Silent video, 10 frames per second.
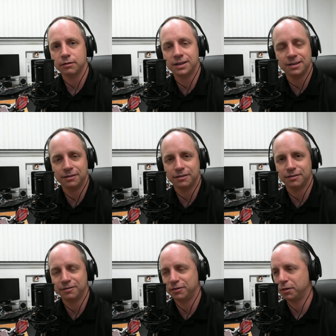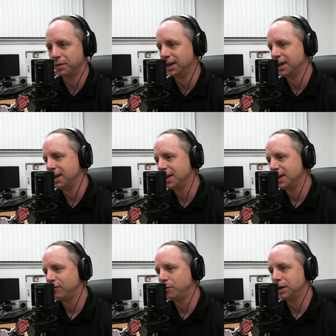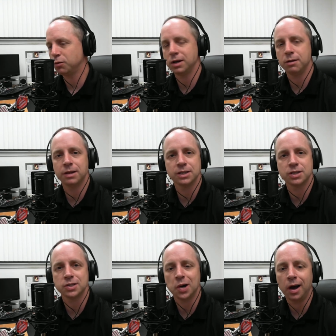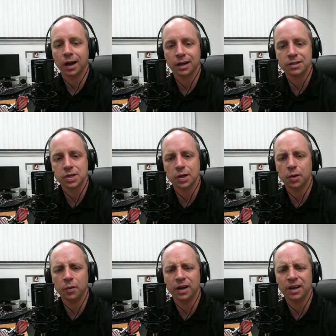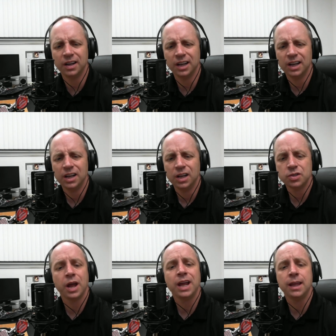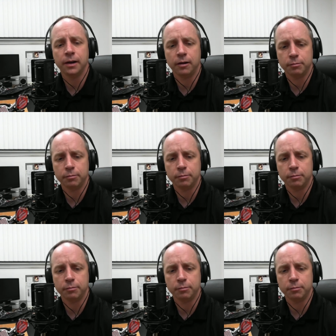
for my for my twenty minutes of talk. So uh, so hang in there.